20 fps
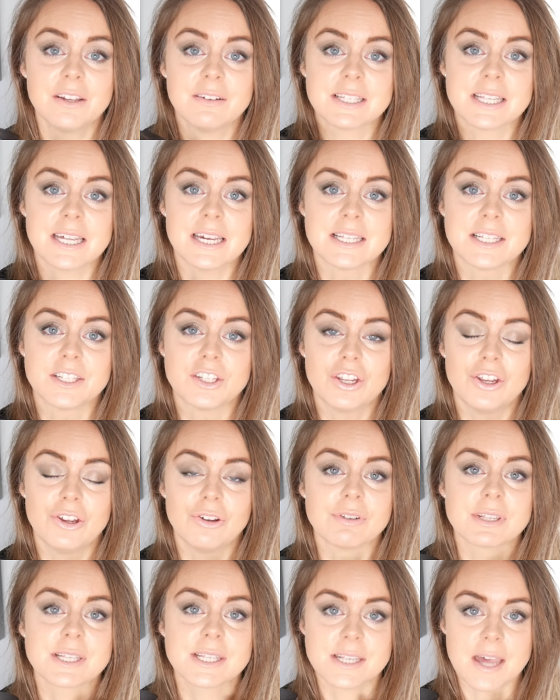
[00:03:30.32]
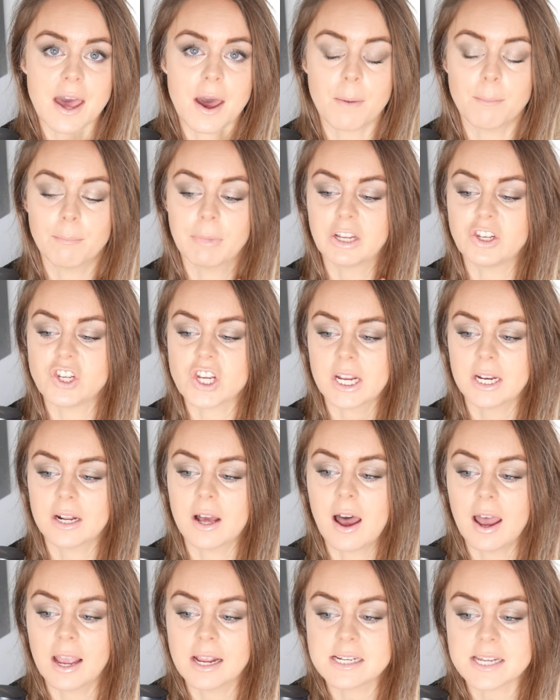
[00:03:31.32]
use this to set my Jane
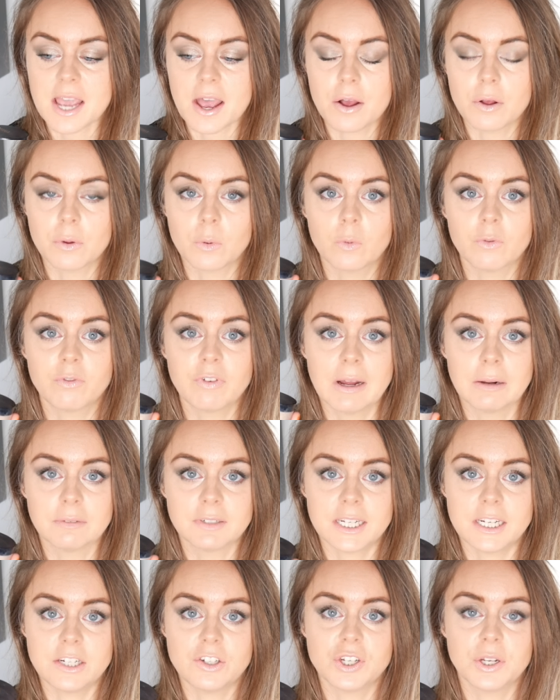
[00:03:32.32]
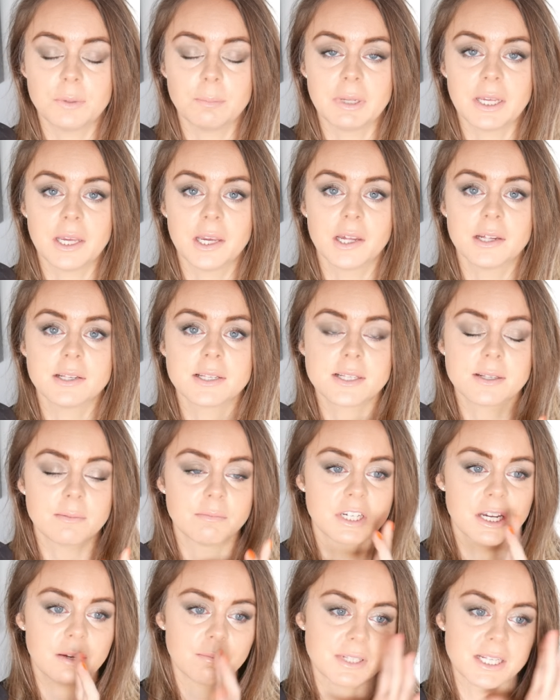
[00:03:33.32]
Iredale foundation because
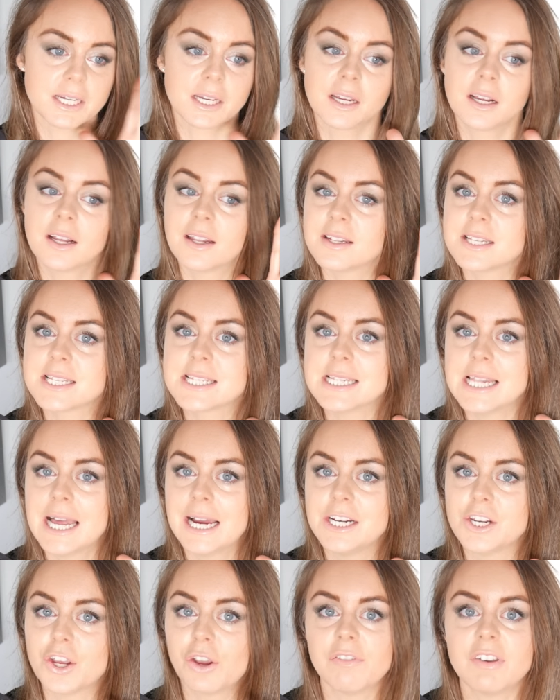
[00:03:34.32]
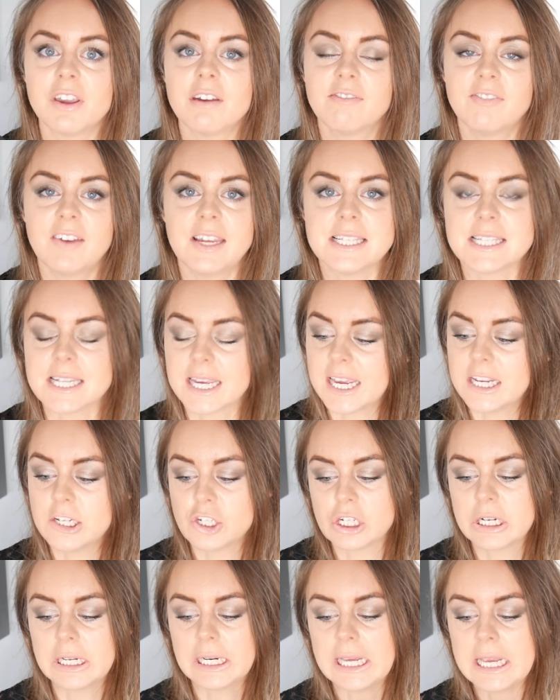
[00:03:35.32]
sometimes it can kind of slide over your face
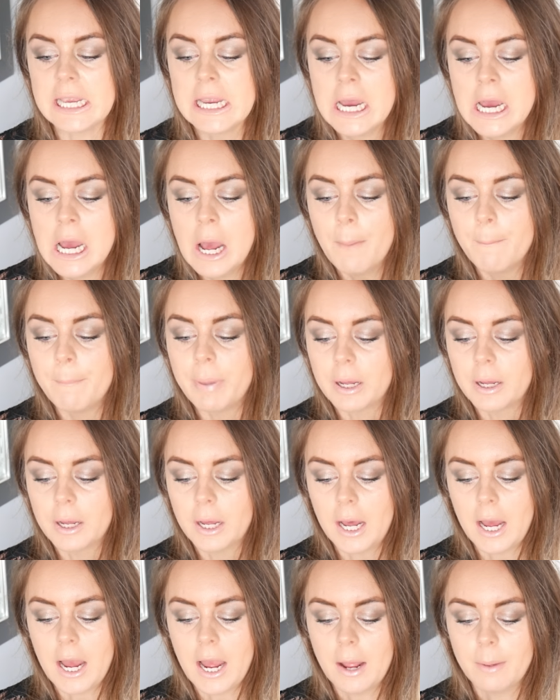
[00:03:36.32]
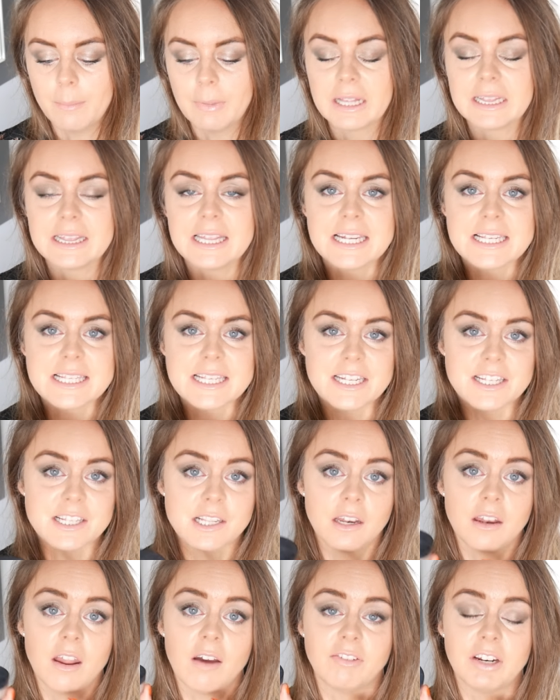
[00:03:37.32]
occasionally. But this
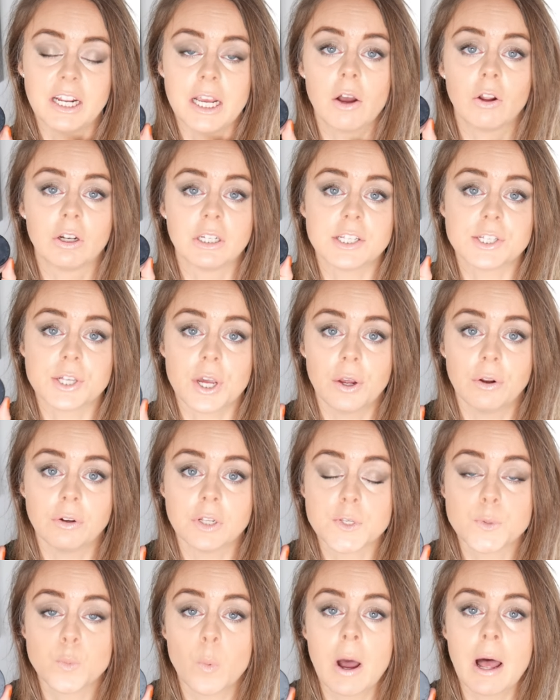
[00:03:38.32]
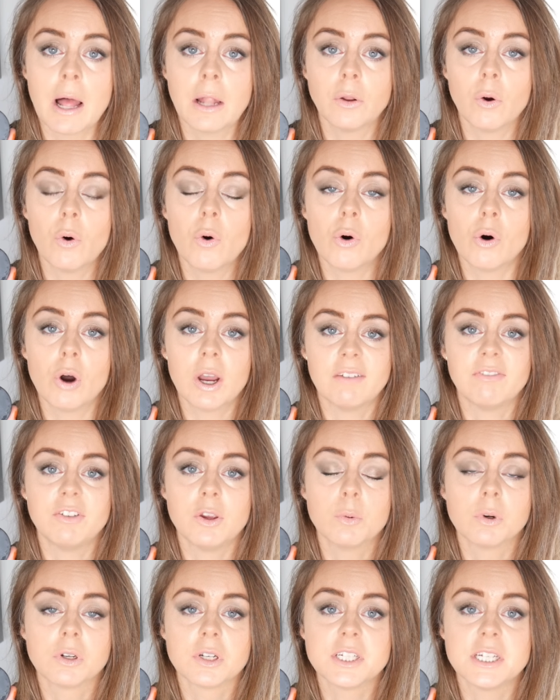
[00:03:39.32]
is lovely on its own as well. Or if
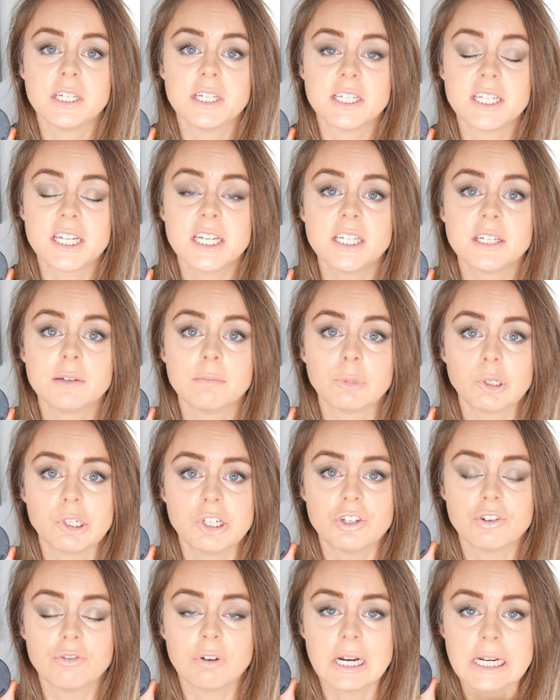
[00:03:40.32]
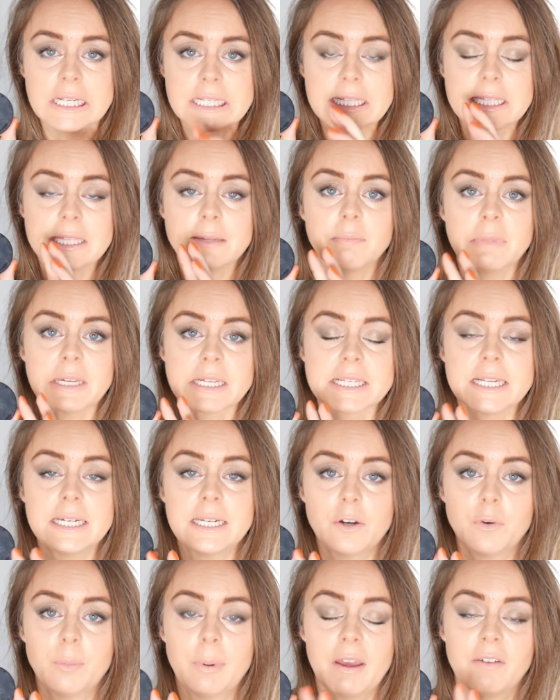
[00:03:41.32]
you wanted a tinted moisturizer, then mix a
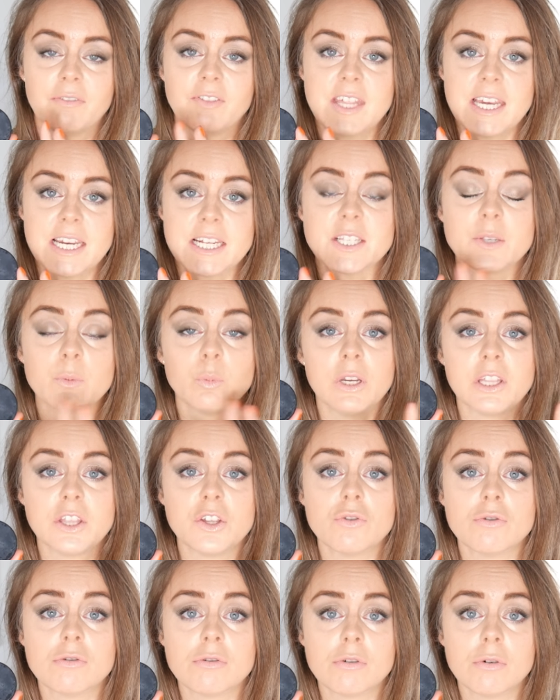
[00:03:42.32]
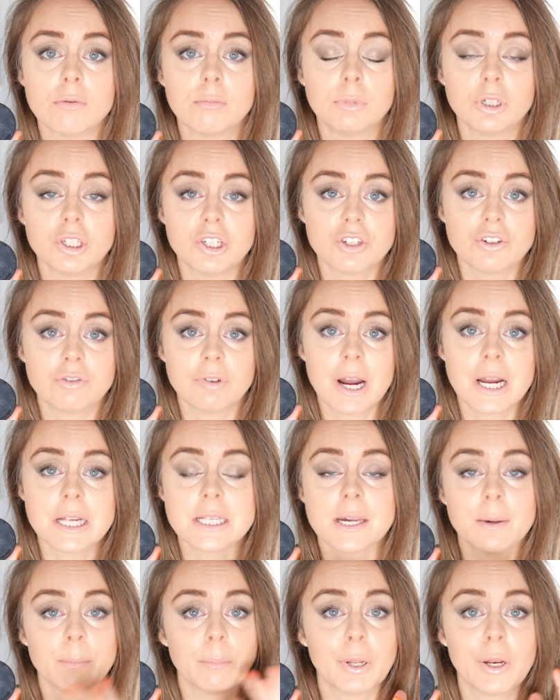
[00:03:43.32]
little bit of this with your
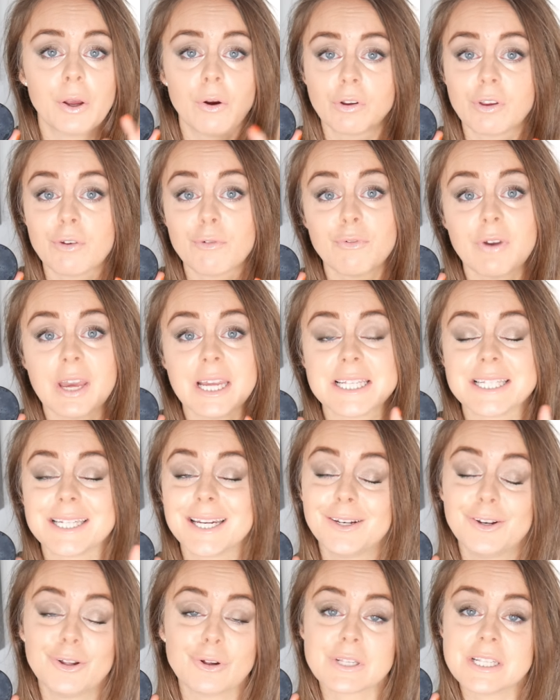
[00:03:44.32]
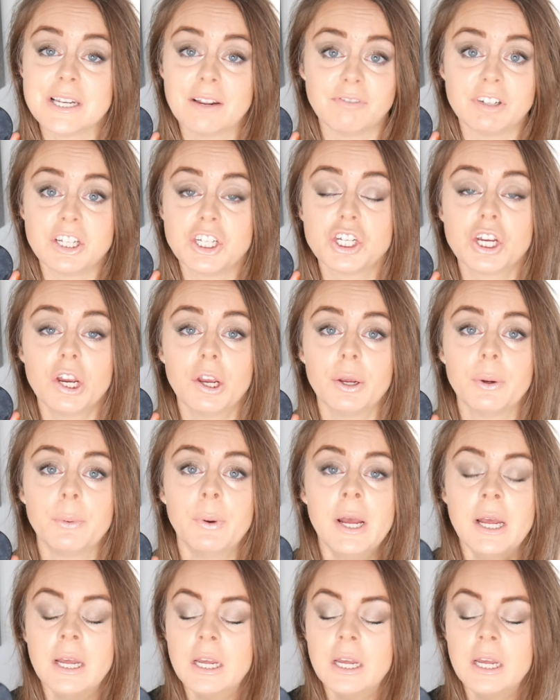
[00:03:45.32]
moisturizer and put it on your face and it looks lovely too.